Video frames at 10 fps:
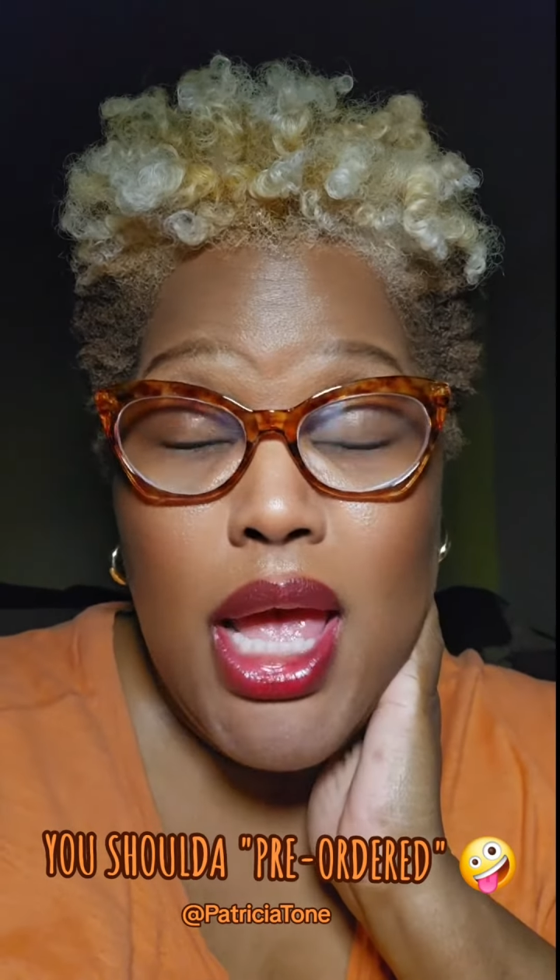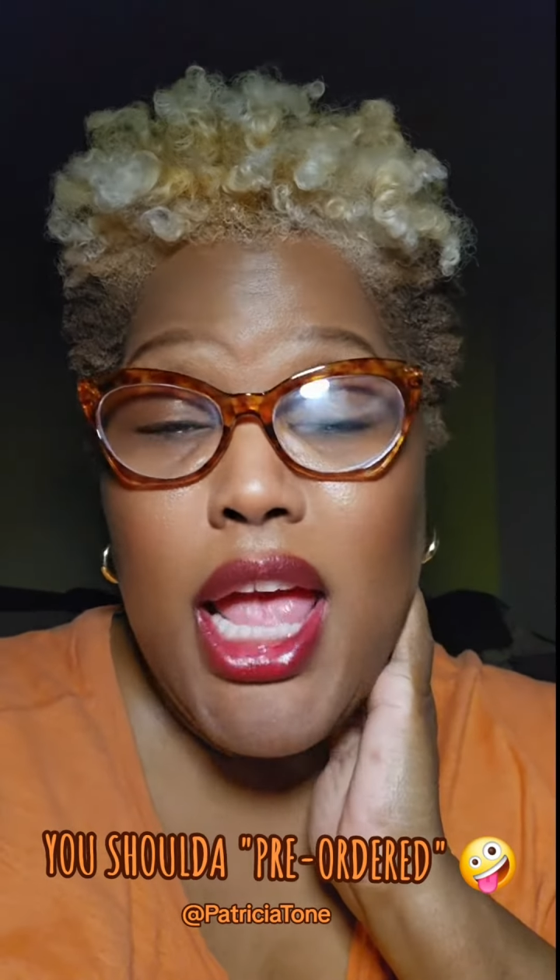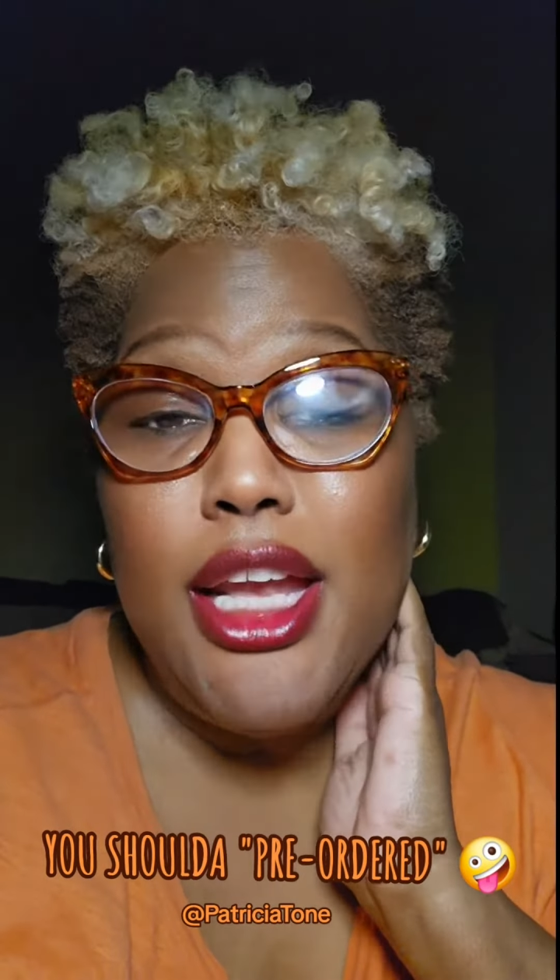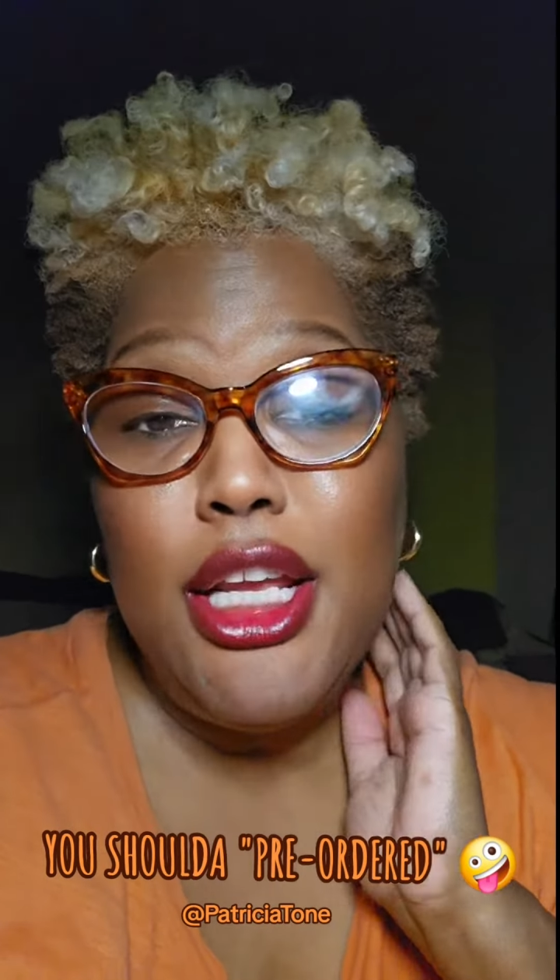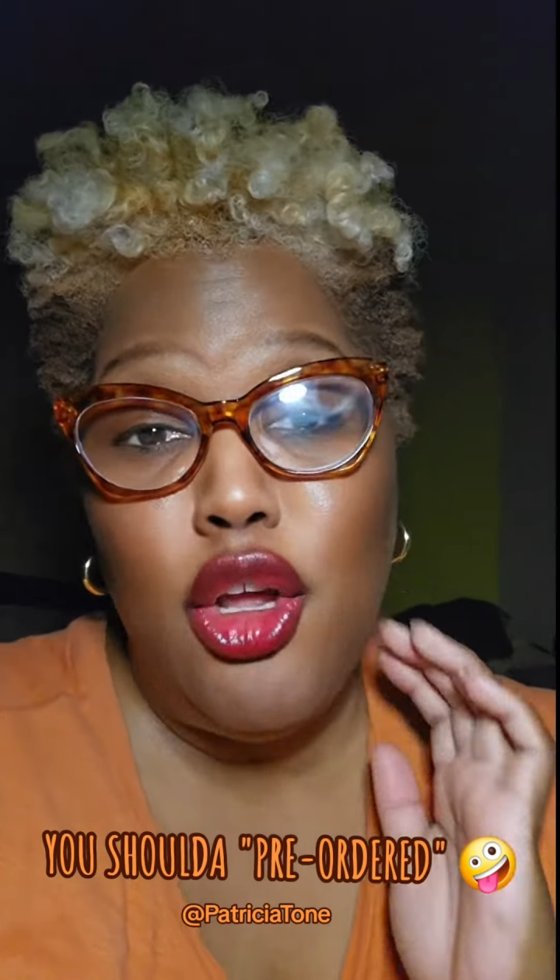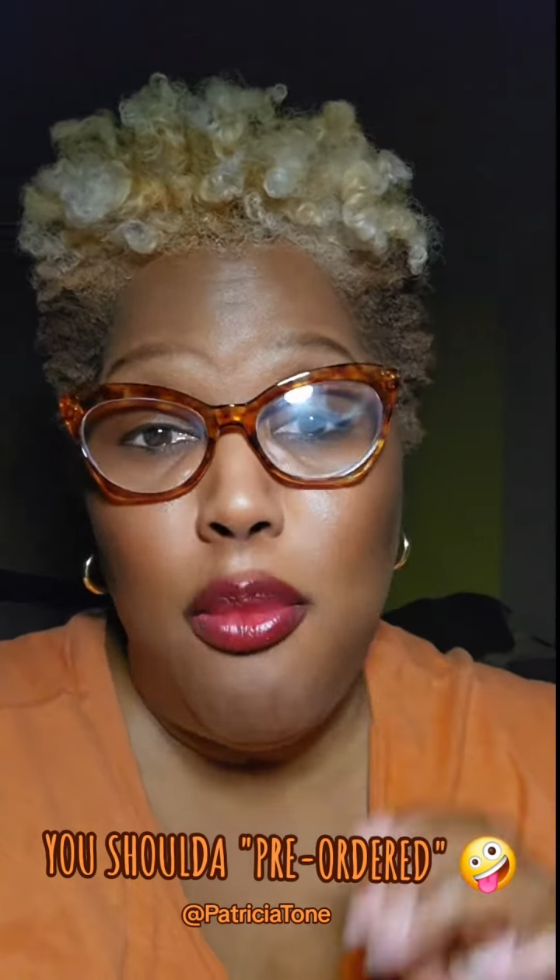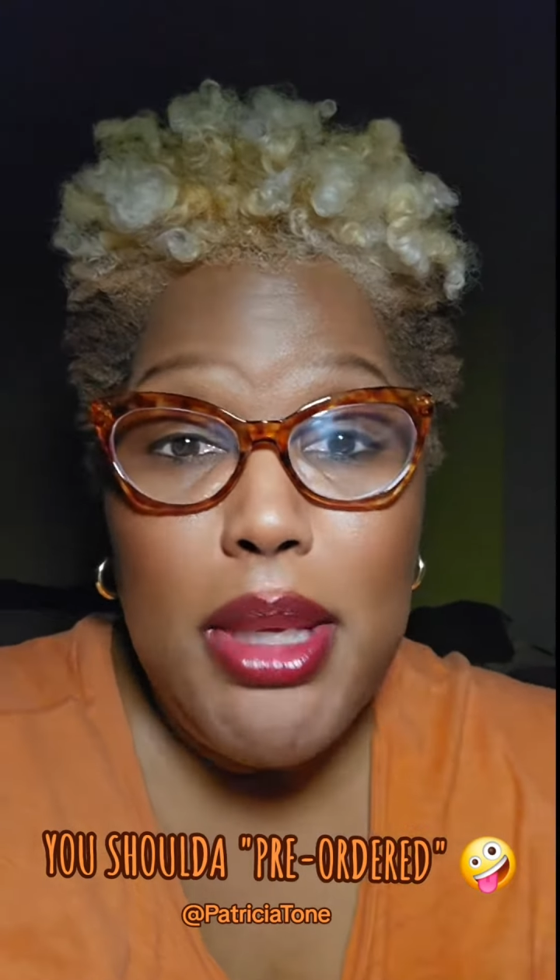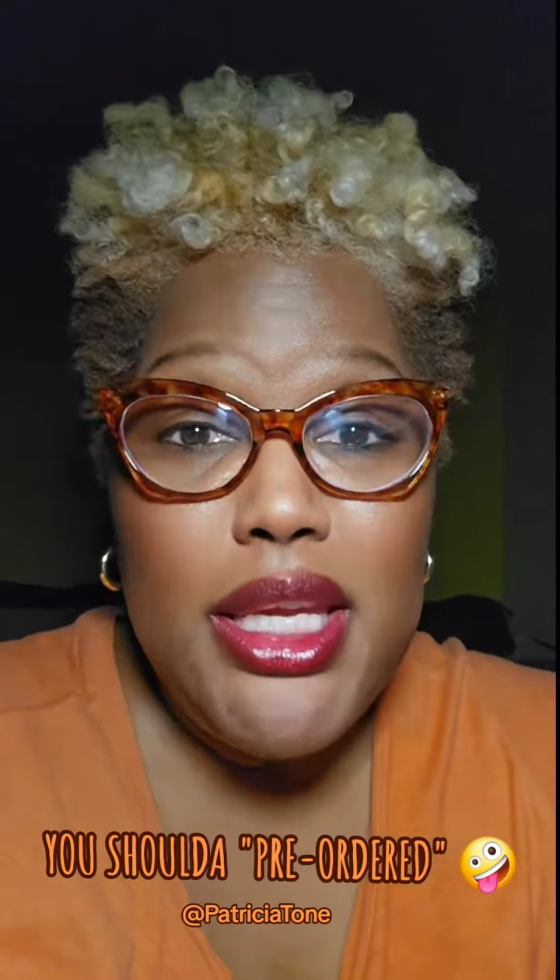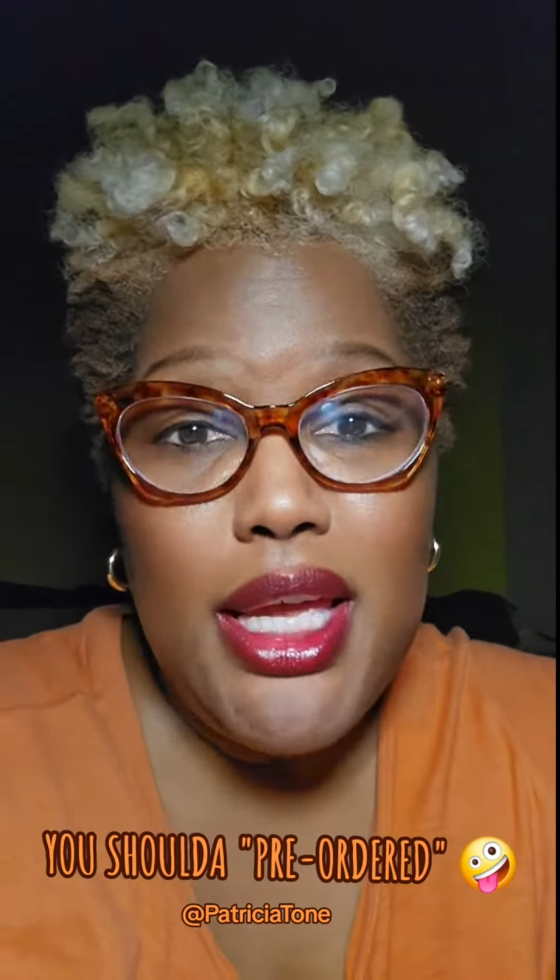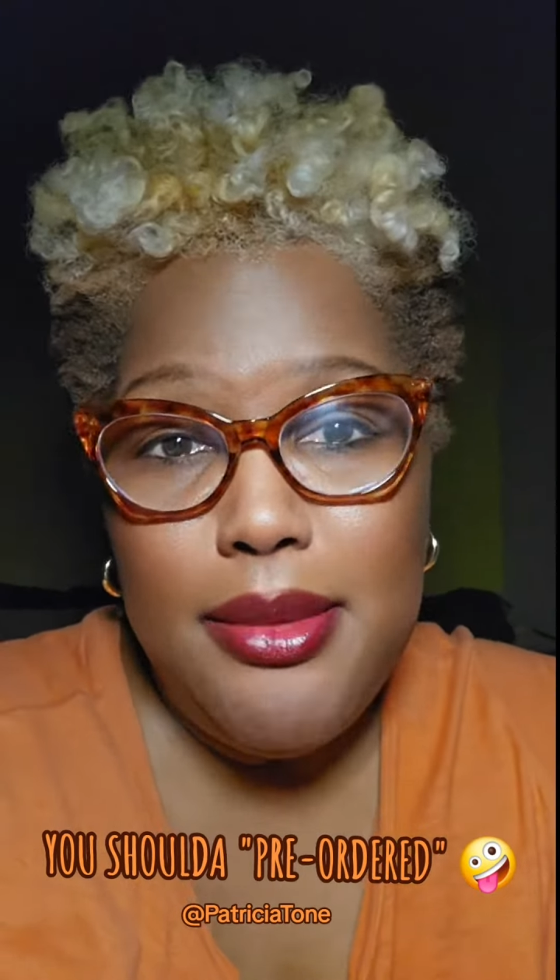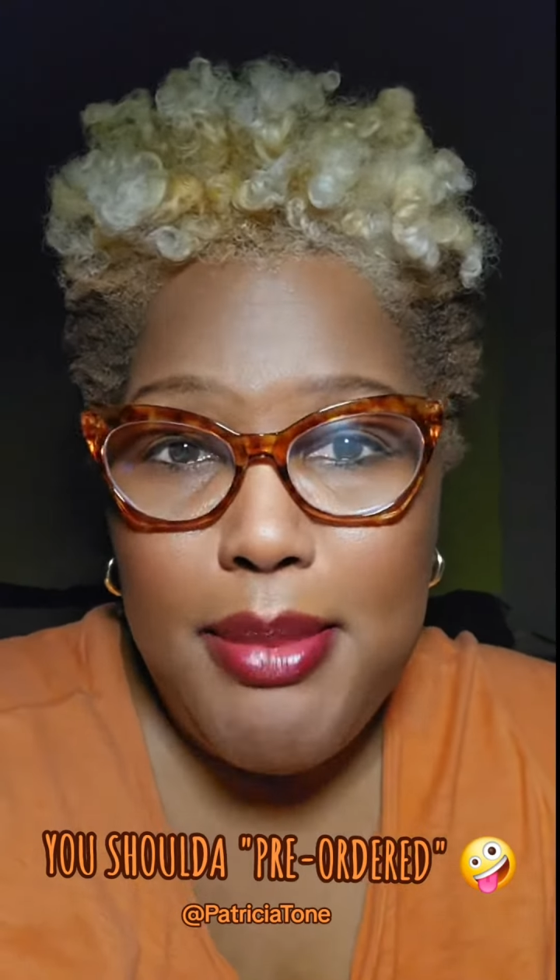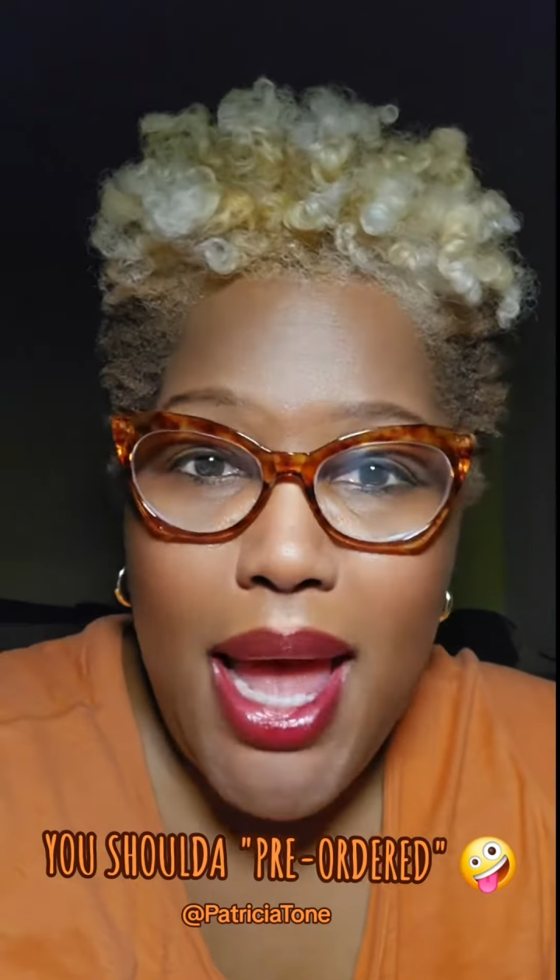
And then don't be getting